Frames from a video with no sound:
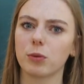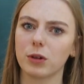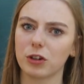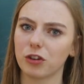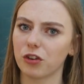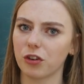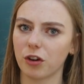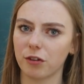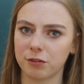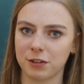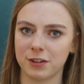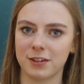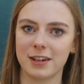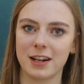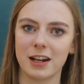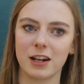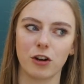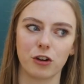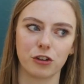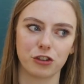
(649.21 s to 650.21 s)
which is
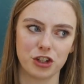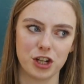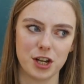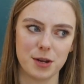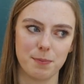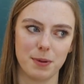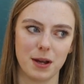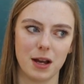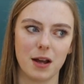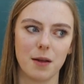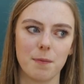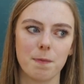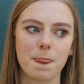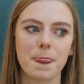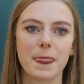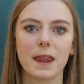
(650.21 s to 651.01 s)
obviously a lot cheaper.